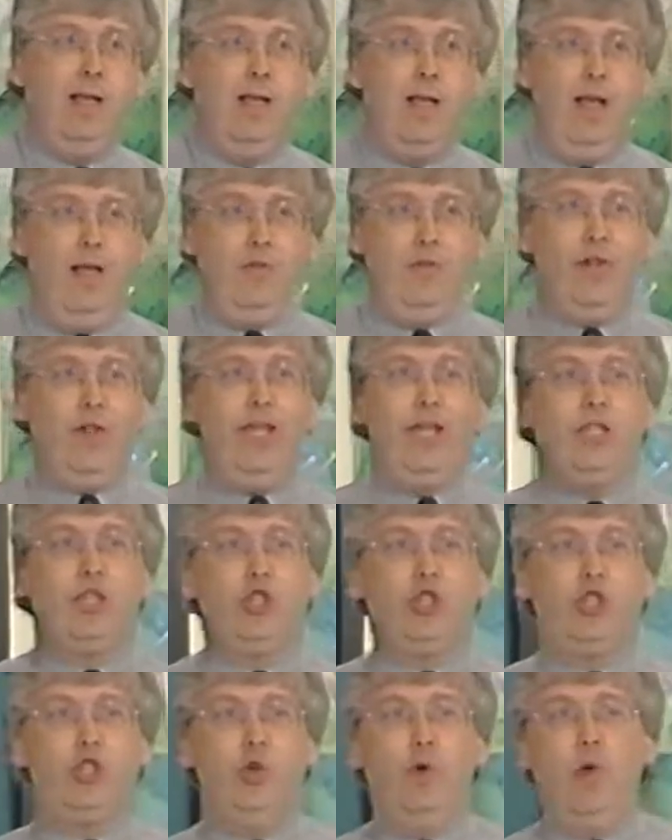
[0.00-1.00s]
if it leads
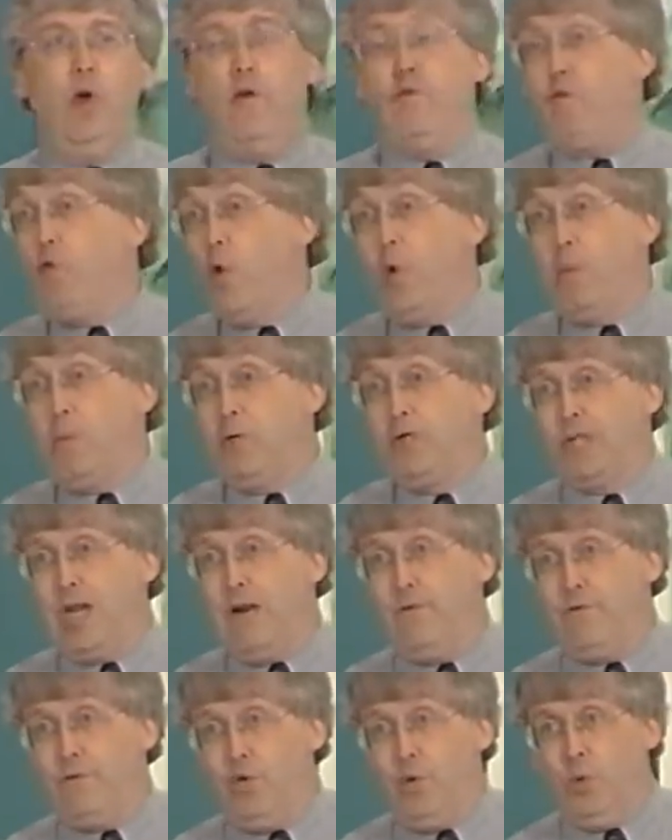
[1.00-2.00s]
to
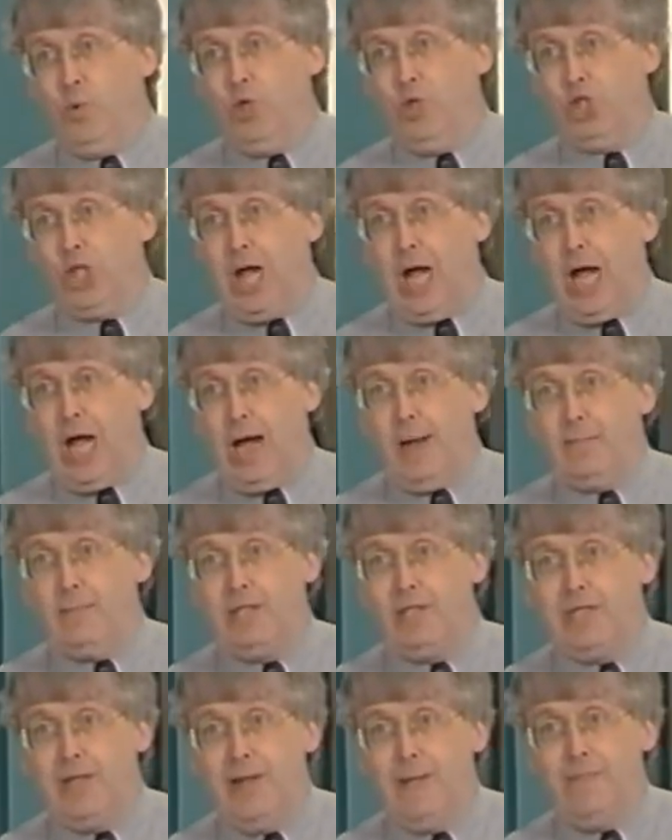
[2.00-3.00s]
4% fewer
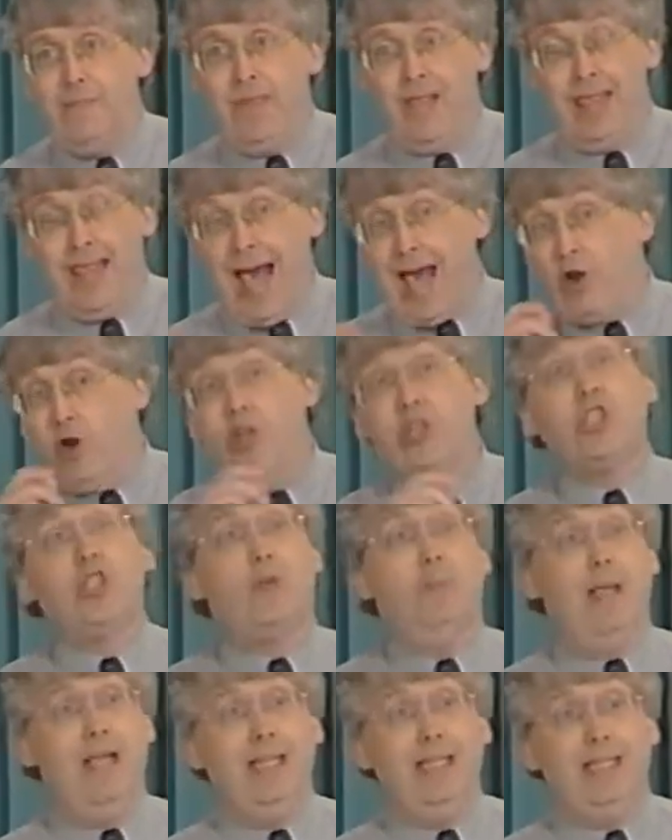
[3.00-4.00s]
jobs, that also
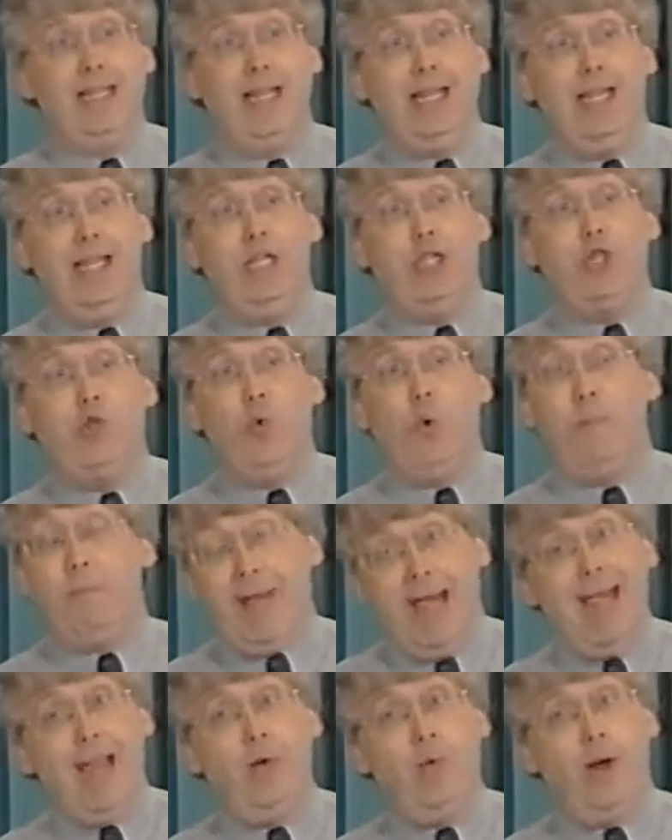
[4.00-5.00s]
means it leads to a
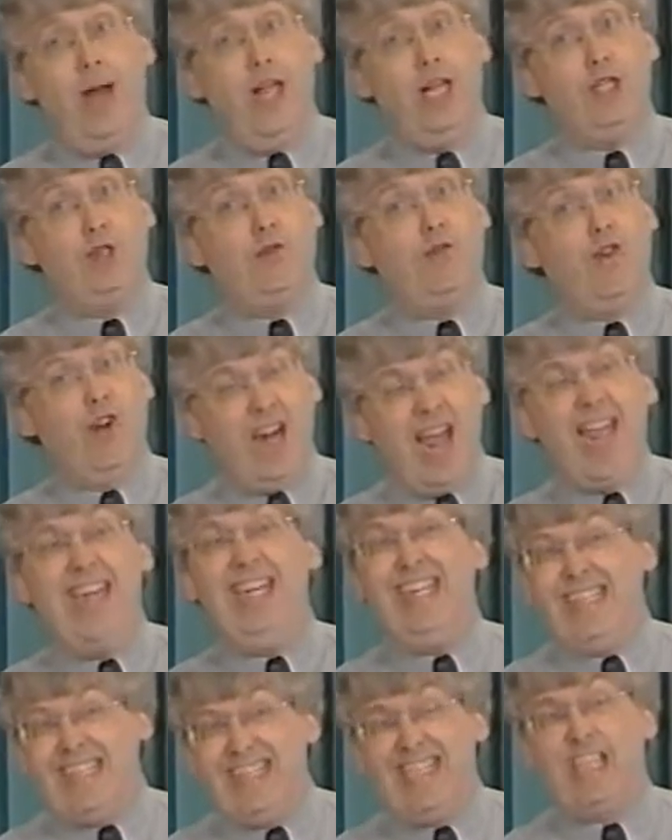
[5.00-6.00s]
pay raise for
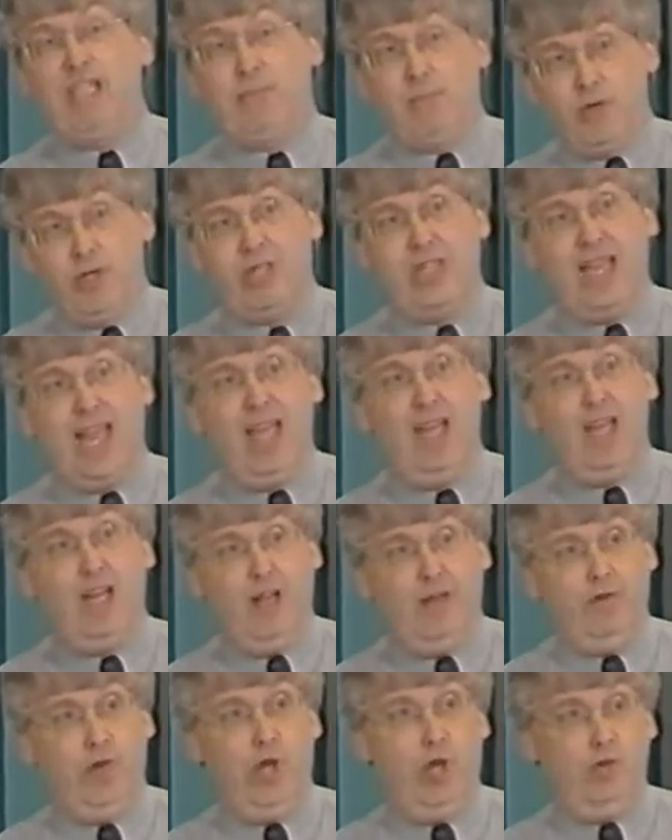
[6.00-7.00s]
96%
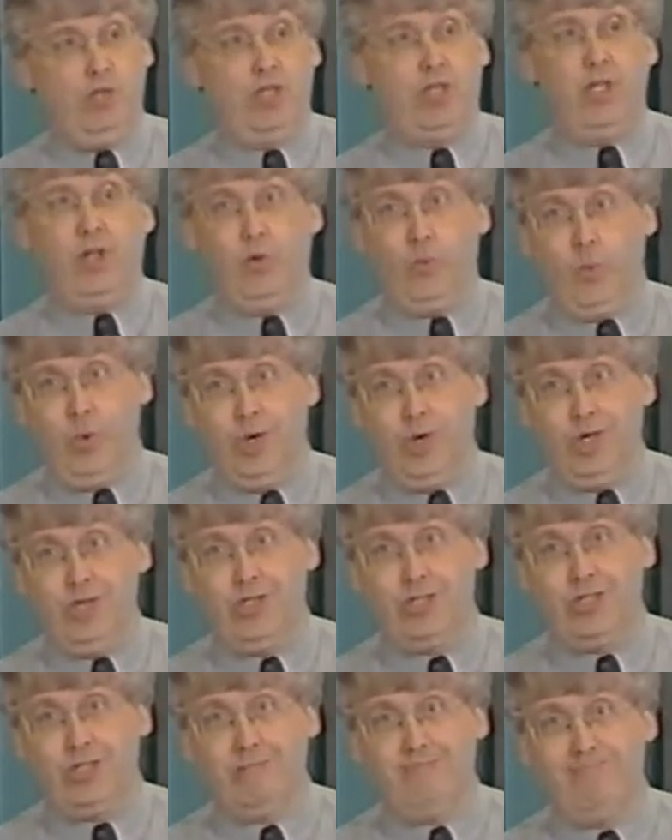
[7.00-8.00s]
of low-skilled
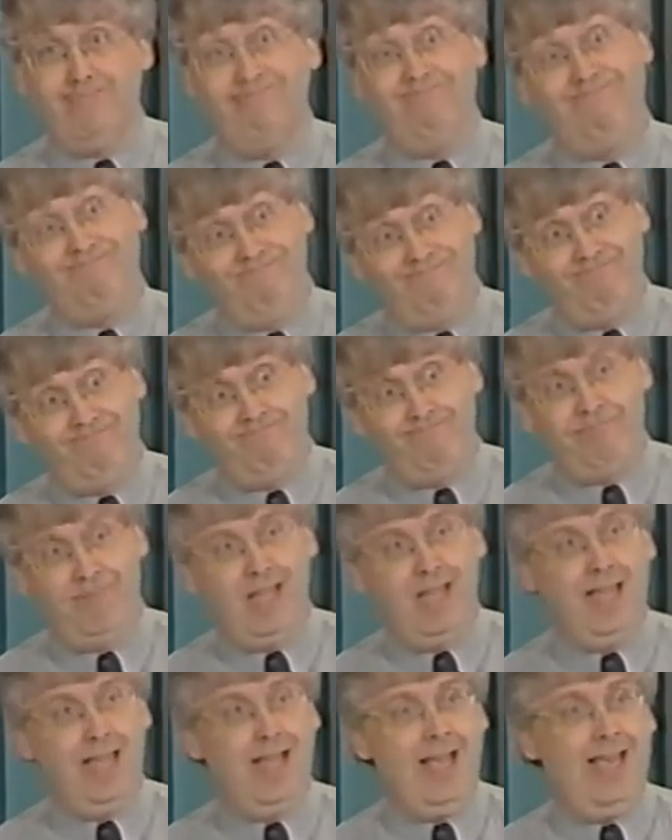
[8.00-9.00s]
workers.
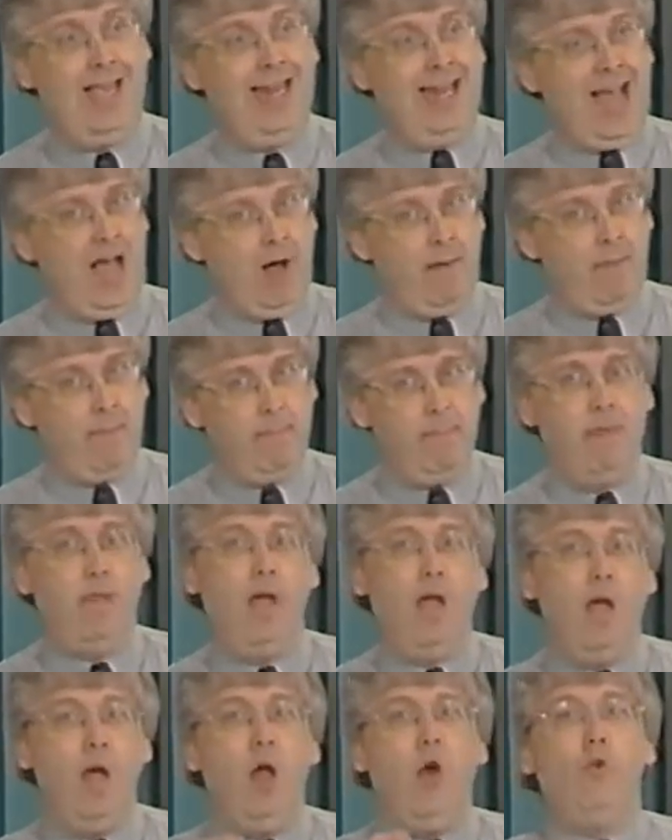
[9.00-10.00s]
Now,
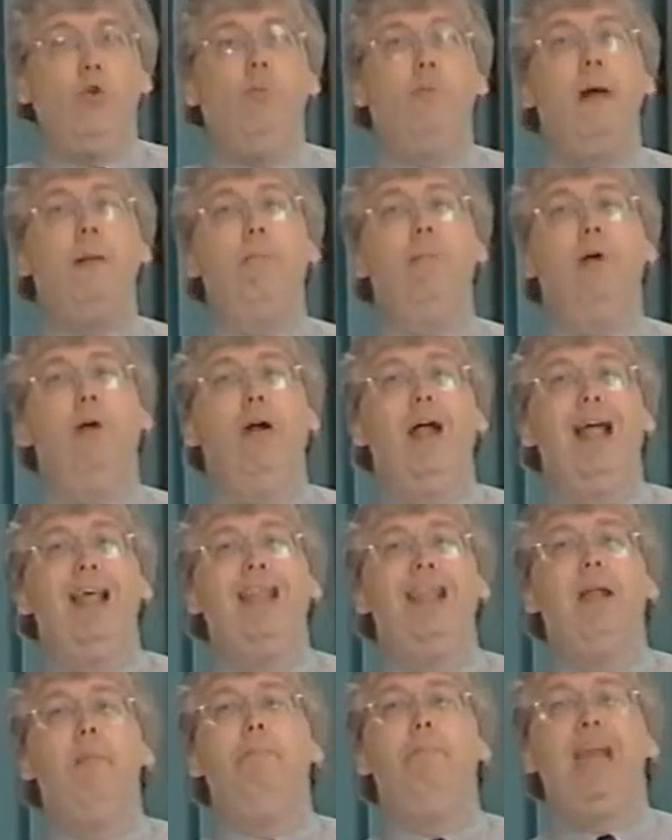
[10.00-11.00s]
remember
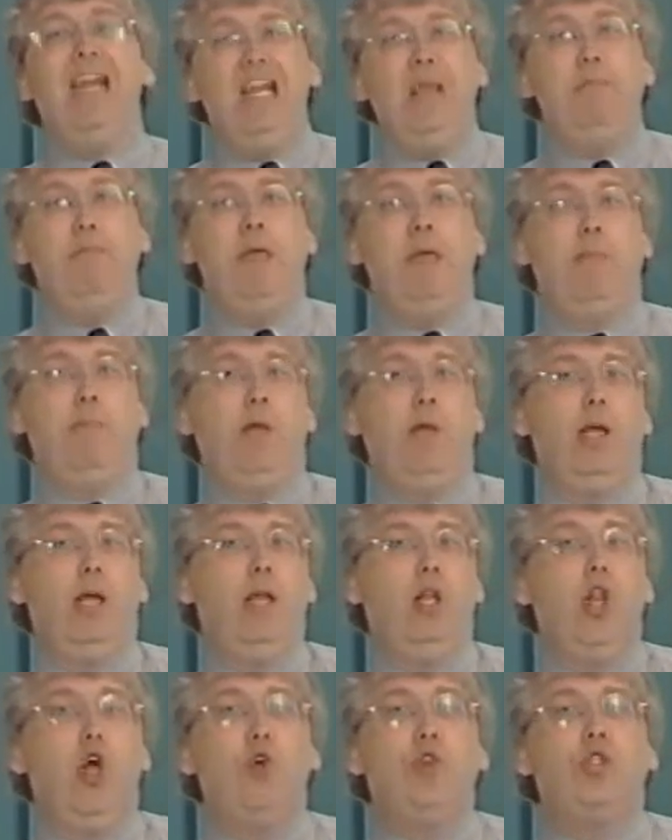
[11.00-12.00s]
that many people
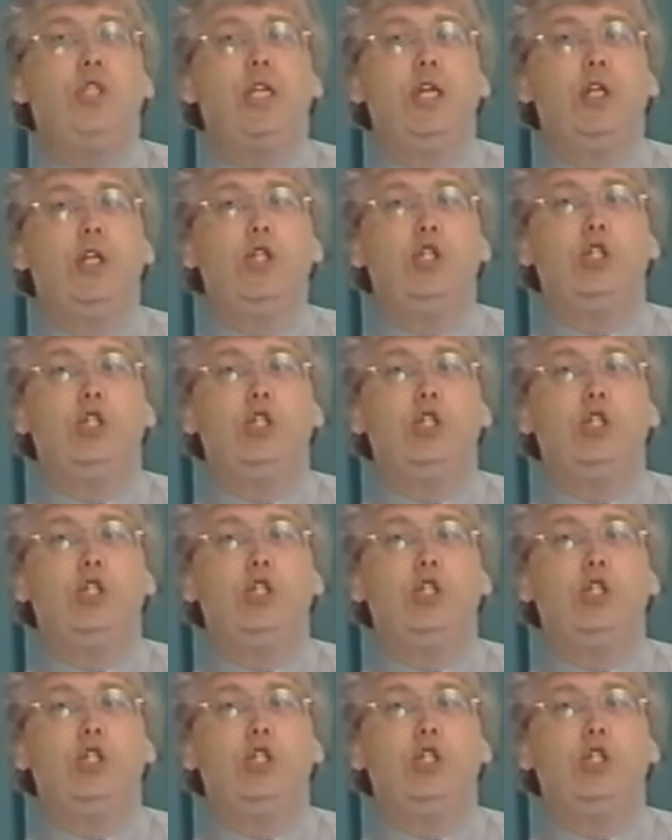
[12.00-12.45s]
in low-skilled